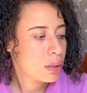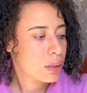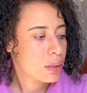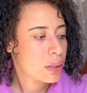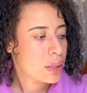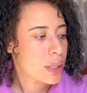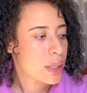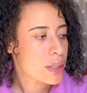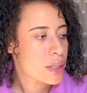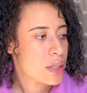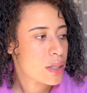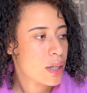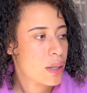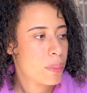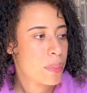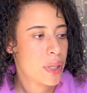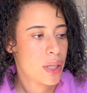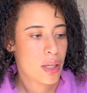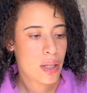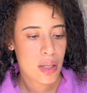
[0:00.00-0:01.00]
Next up
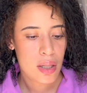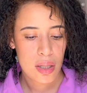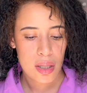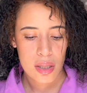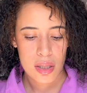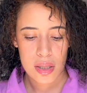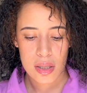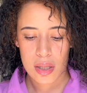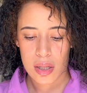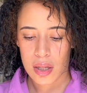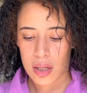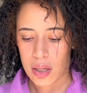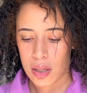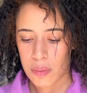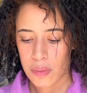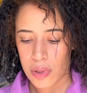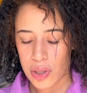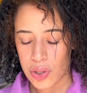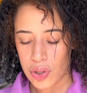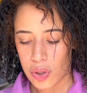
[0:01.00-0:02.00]
is
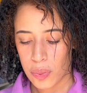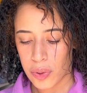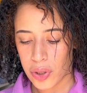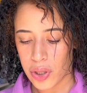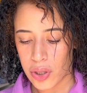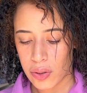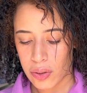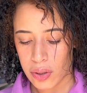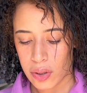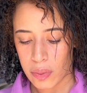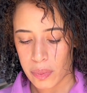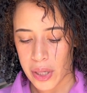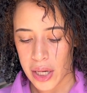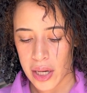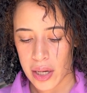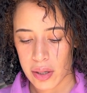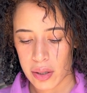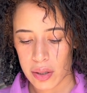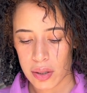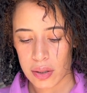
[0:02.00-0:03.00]
a super cute little
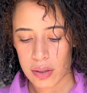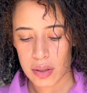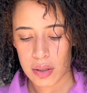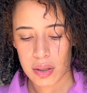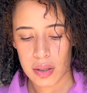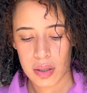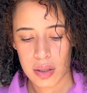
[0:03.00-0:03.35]
pattern.